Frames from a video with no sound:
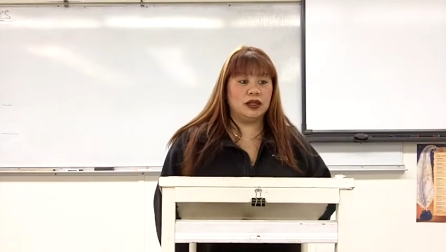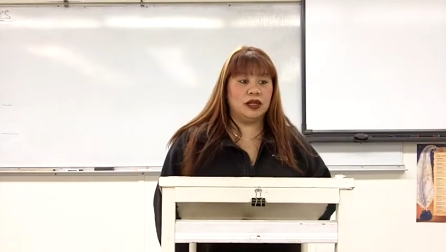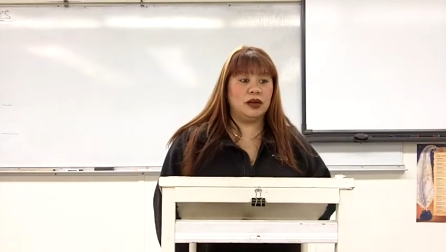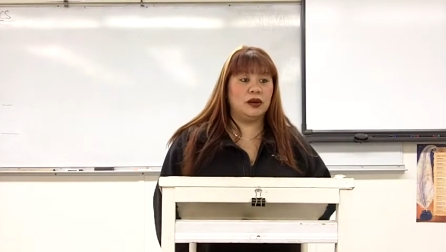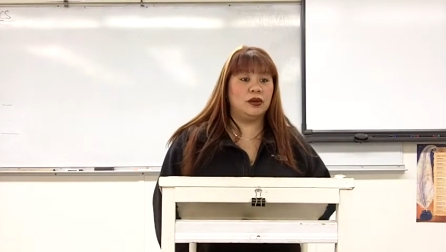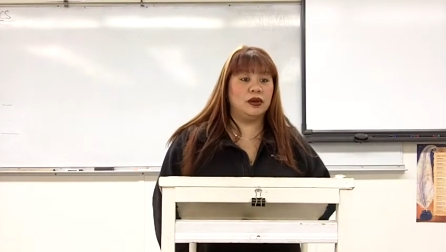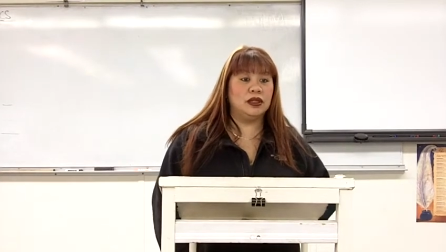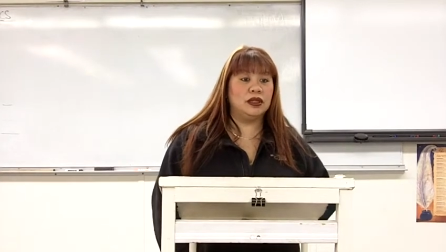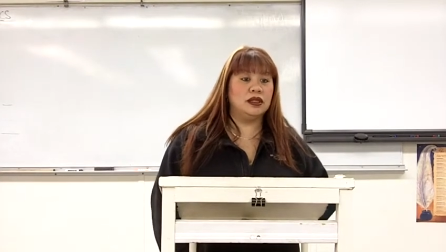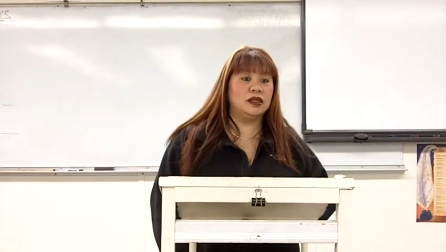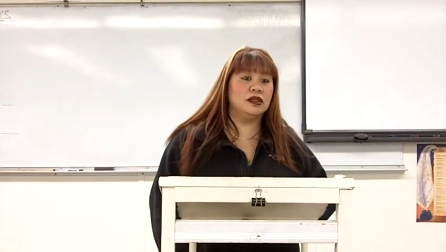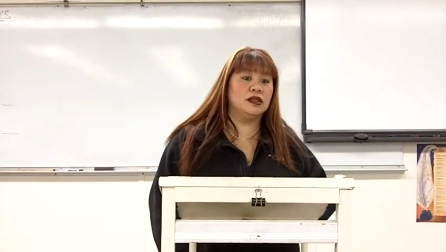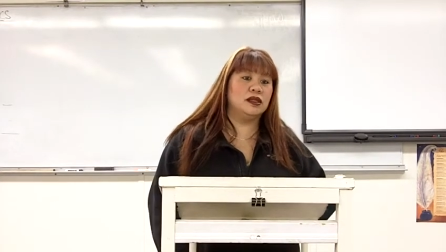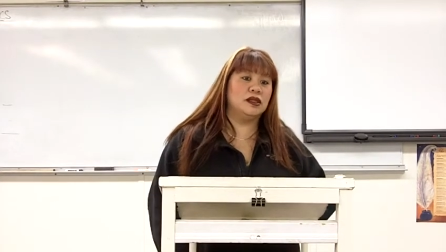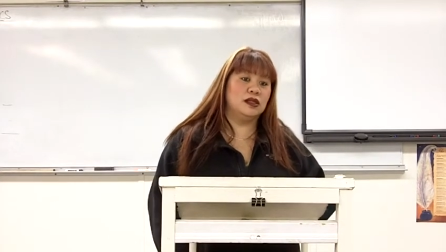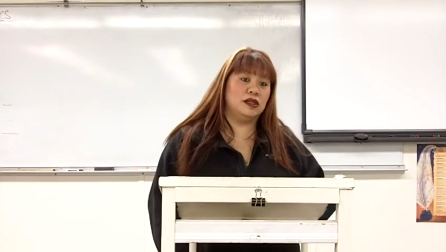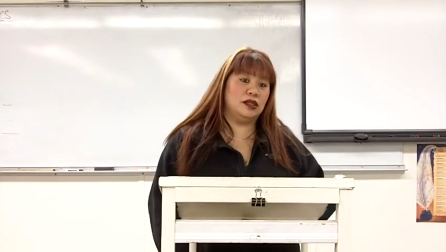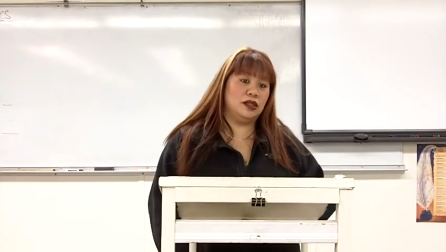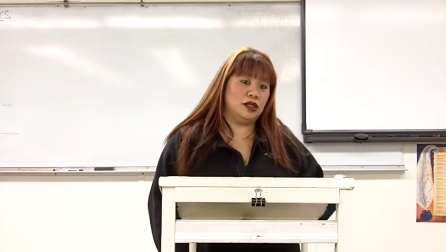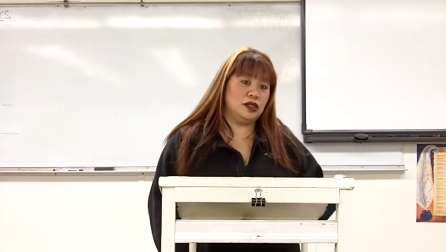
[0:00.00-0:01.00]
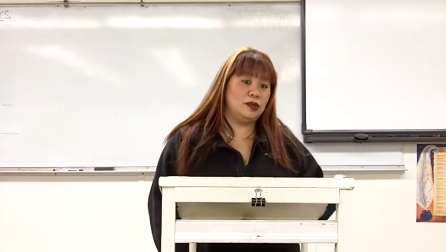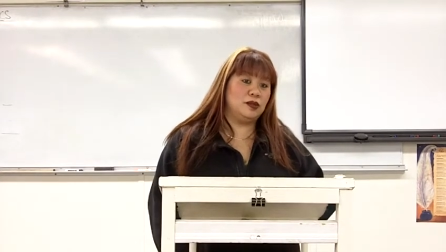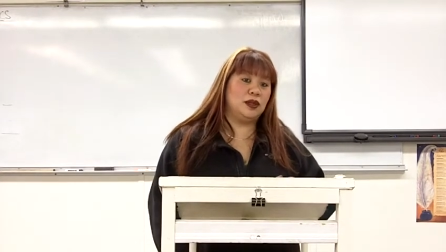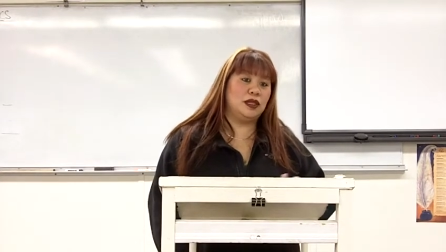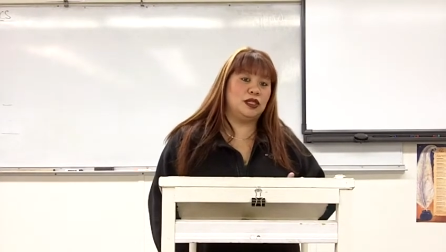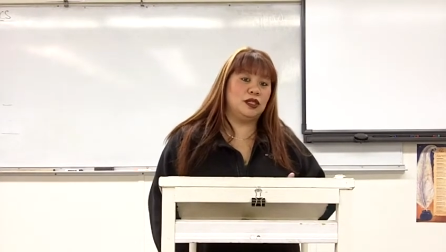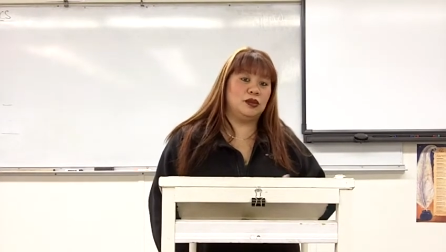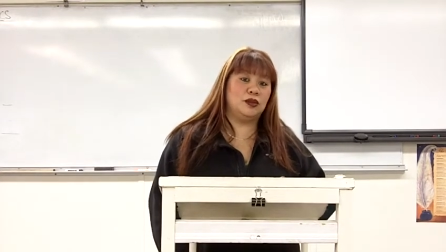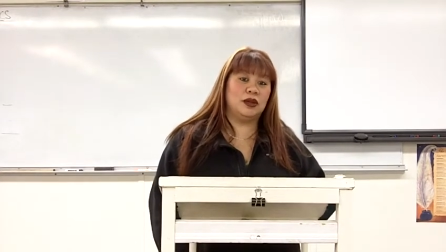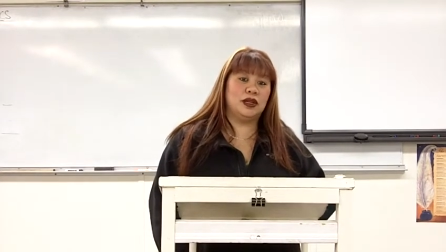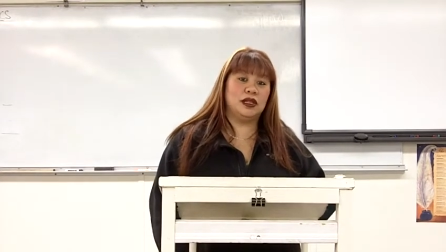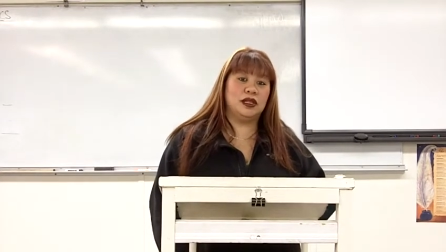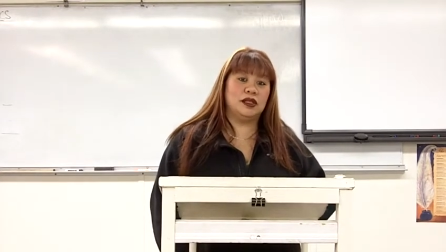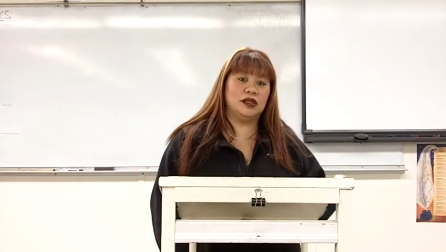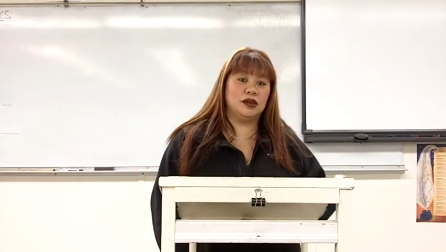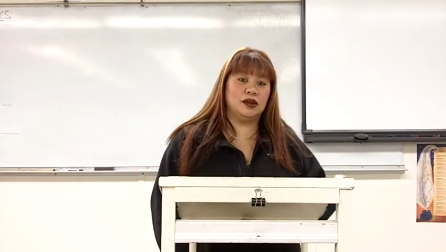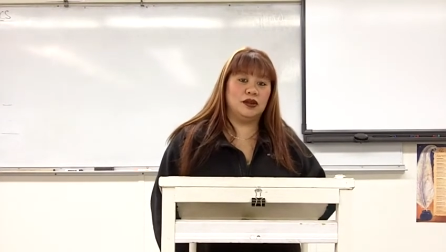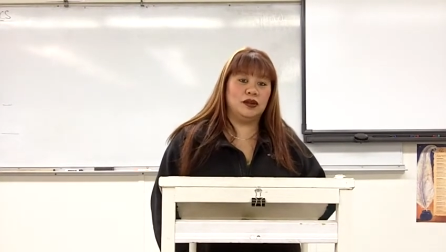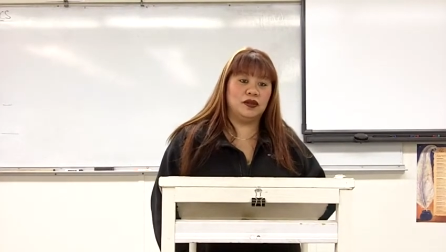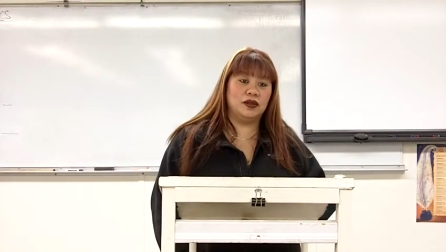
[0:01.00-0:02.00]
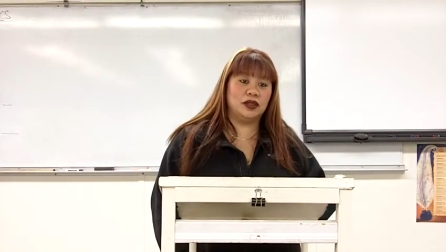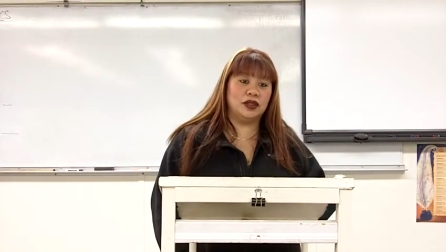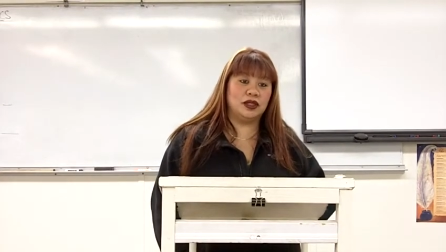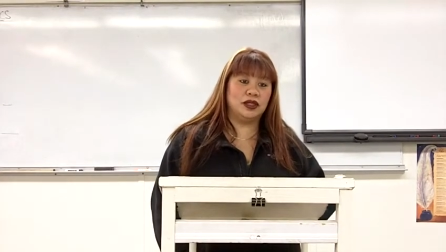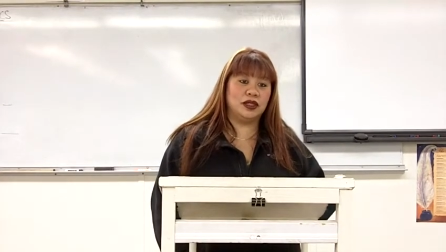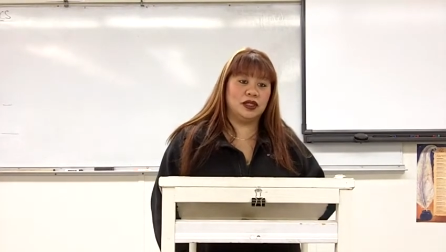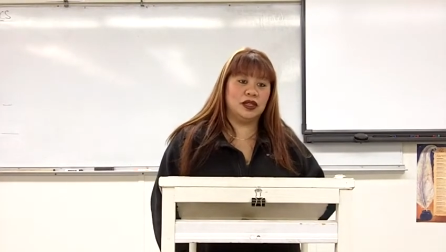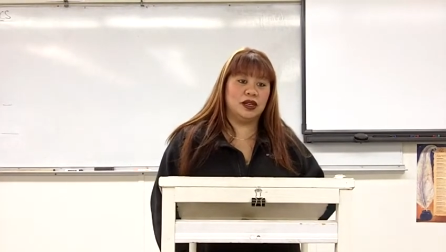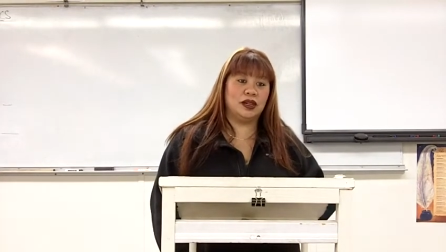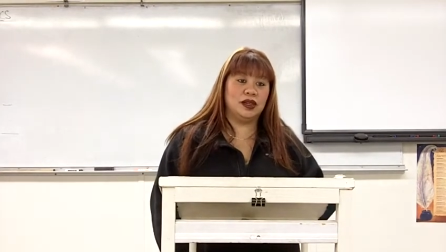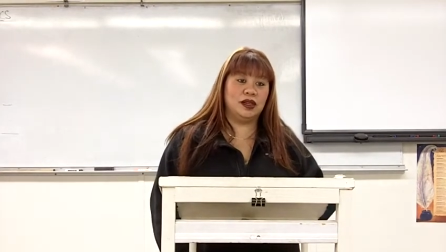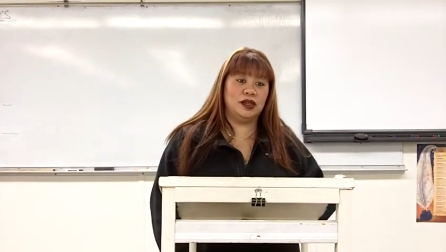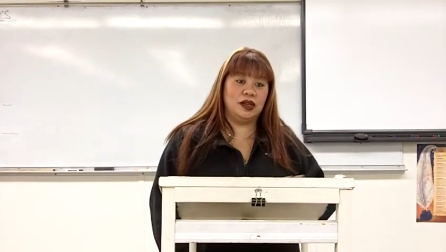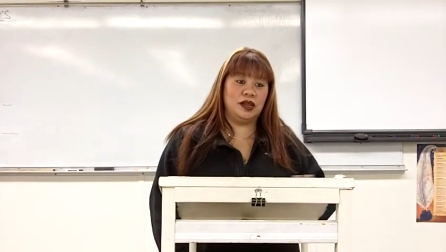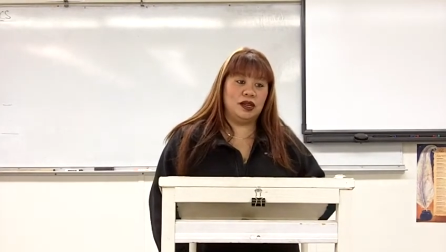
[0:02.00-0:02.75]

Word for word: like once your speech one is over, start